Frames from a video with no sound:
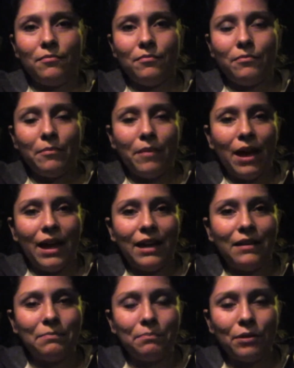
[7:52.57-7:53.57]
my
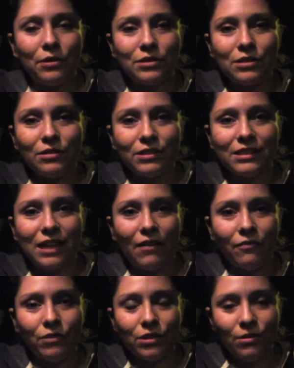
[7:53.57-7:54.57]
personal
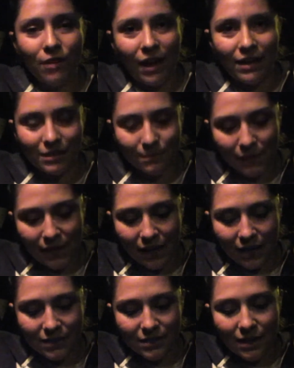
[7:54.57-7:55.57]
stuff with you guys,
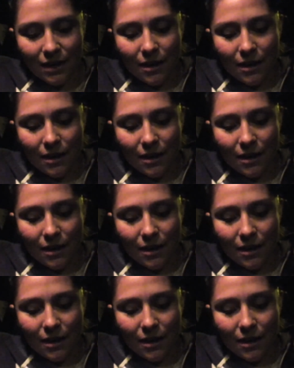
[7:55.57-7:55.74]
because,